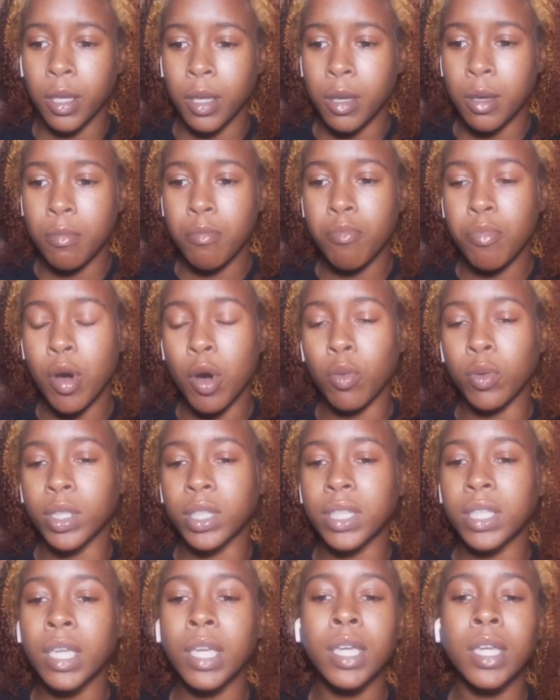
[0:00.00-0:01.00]
But
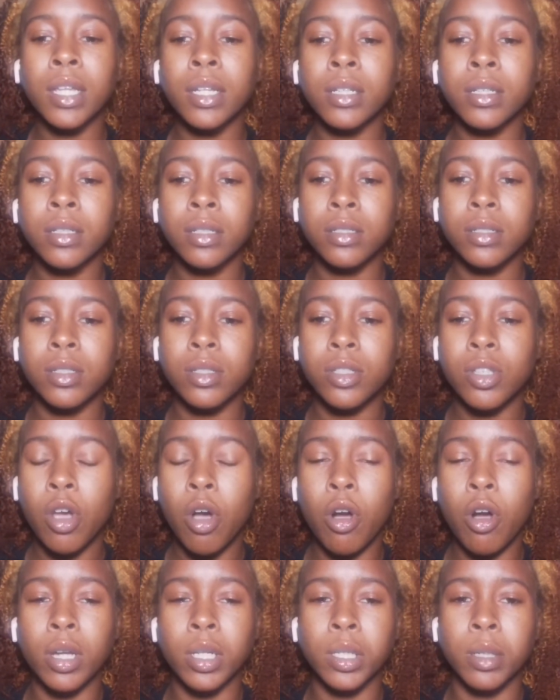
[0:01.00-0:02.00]
within
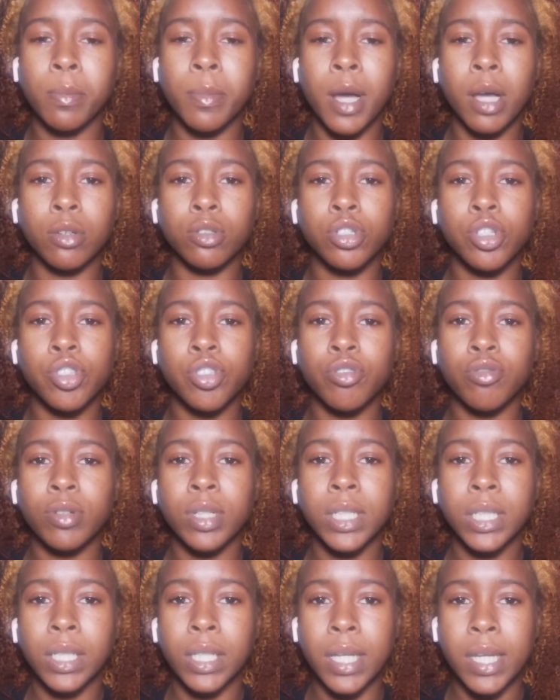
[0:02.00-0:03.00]
talking about street
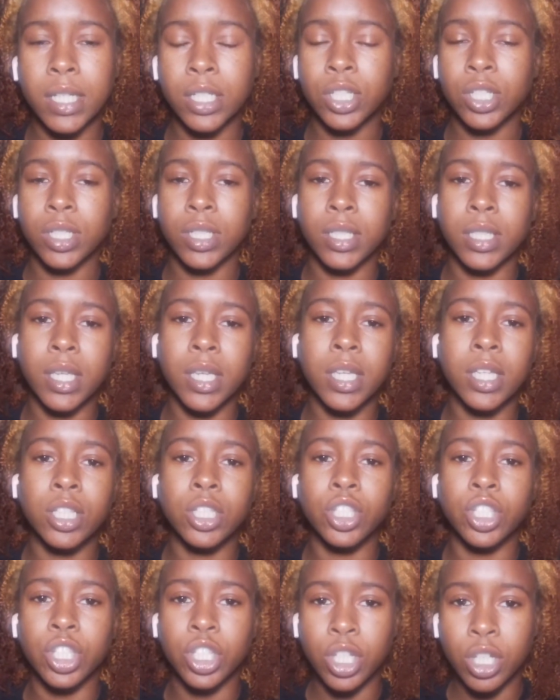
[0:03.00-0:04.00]
legends in
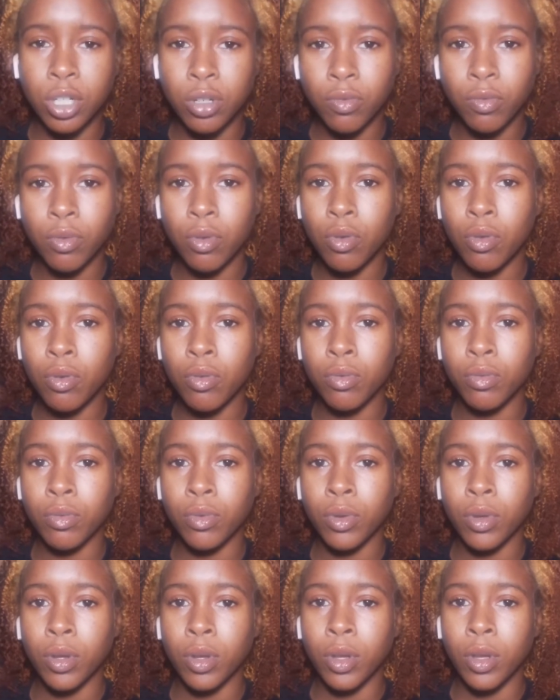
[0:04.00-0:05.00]
general,
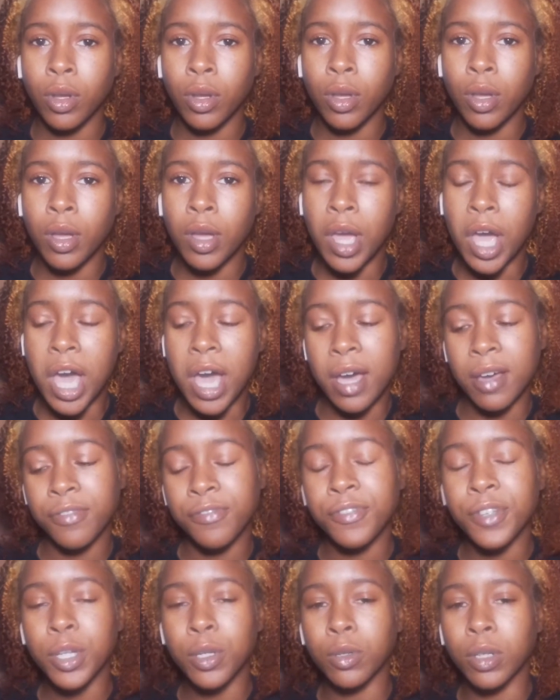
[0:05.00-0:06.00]
I
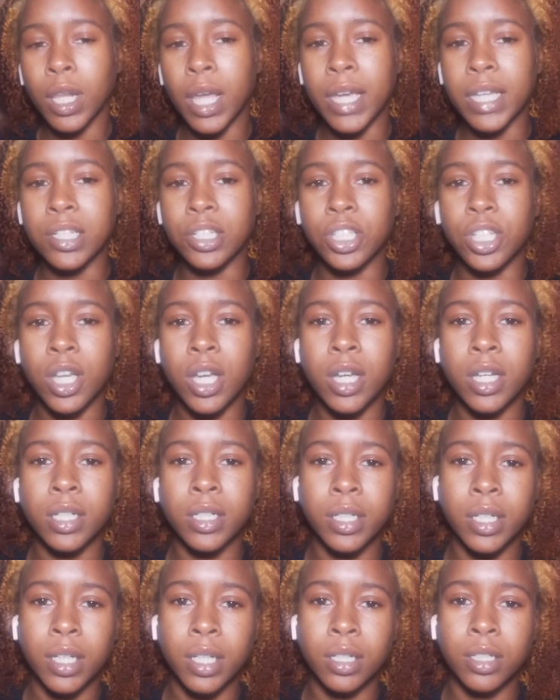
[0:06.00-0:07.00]
feel like John
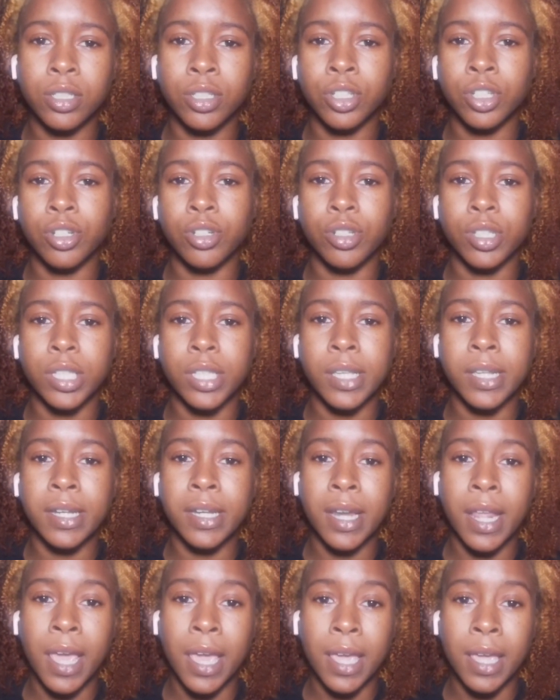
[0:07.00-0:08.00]
Dillinger's
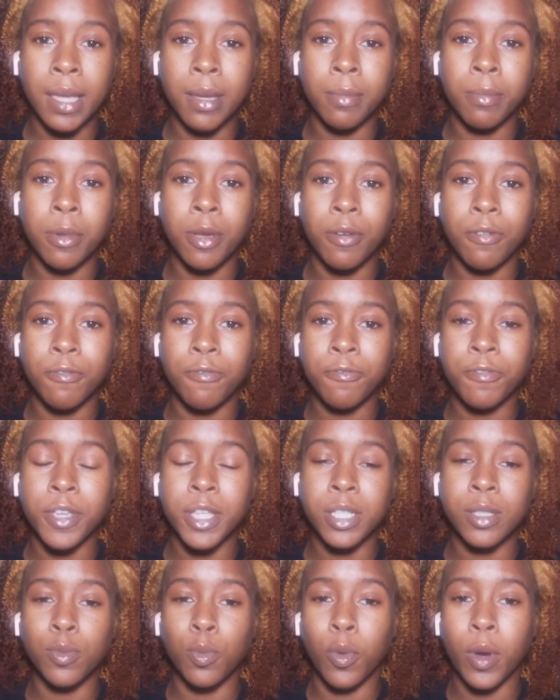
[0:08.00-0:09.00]
name fits
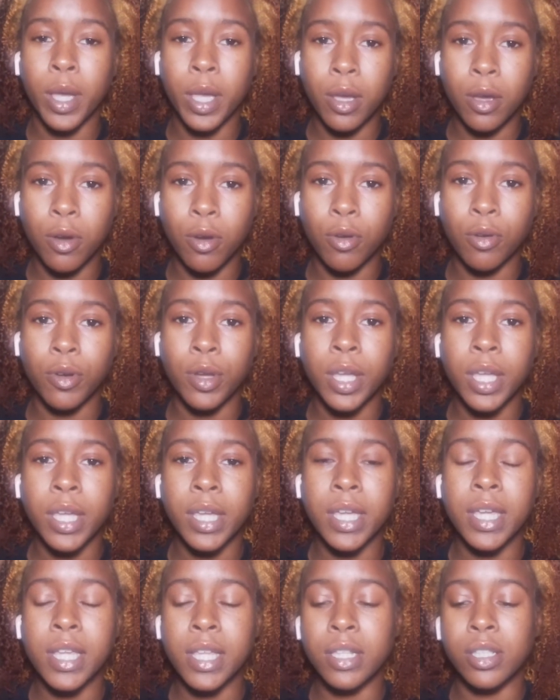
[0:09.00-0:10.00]
well
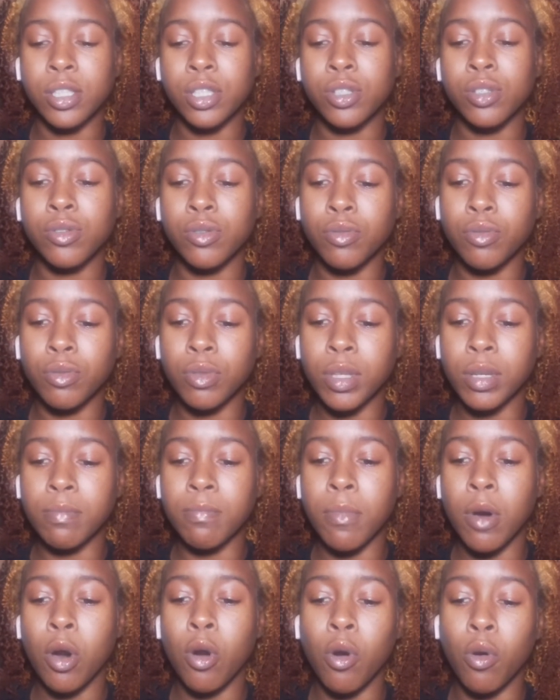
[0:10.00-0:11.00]
into the
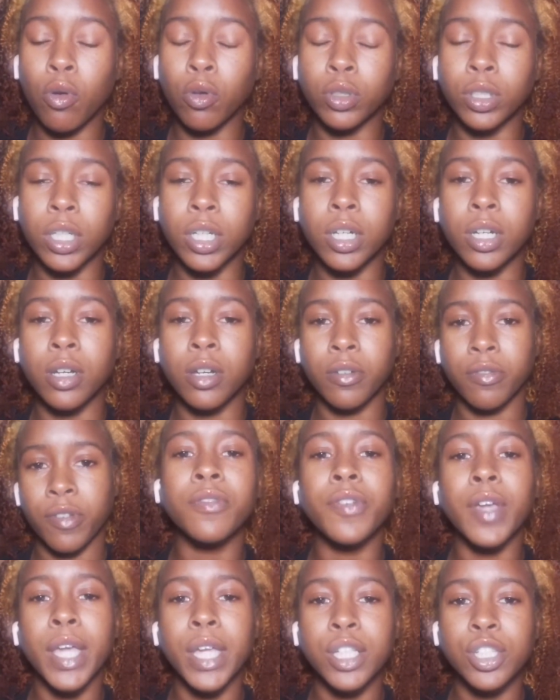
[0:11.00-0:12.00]
mold of
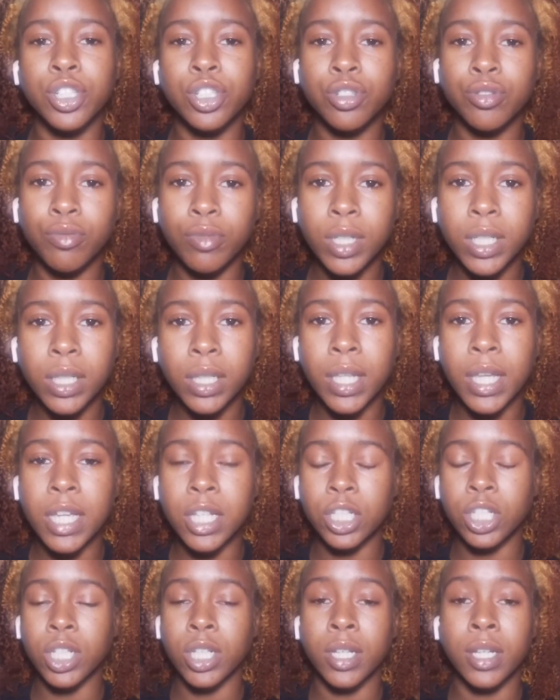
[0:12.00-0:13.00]
a street
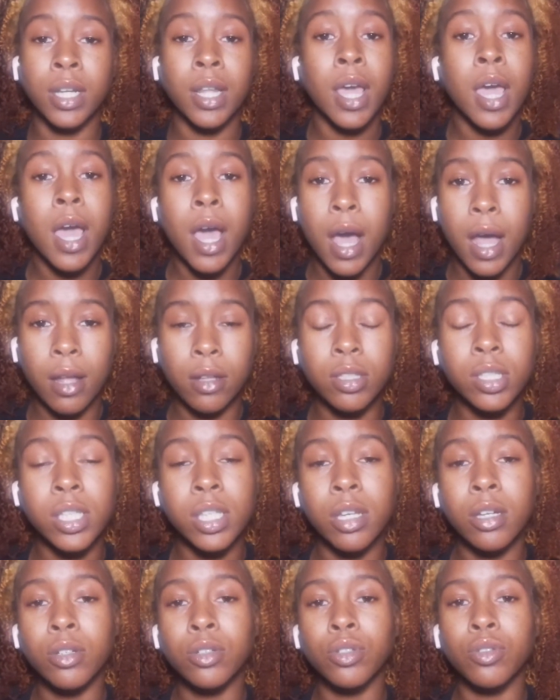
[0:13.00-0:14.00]
legend. I'll
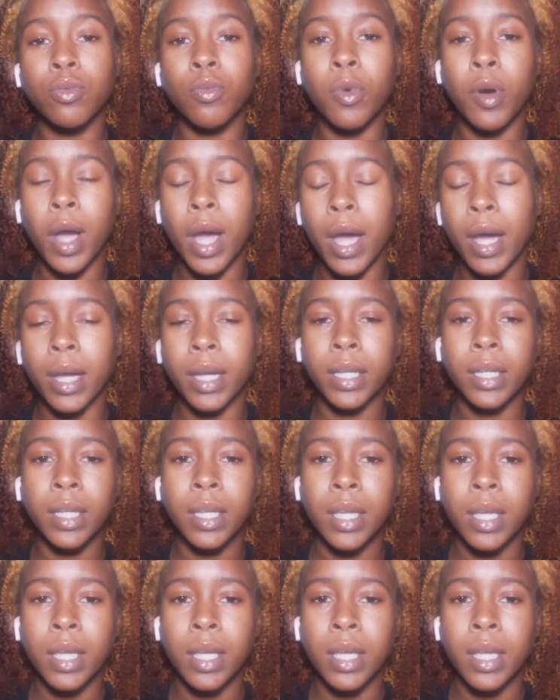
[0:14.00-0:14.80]
tell you why.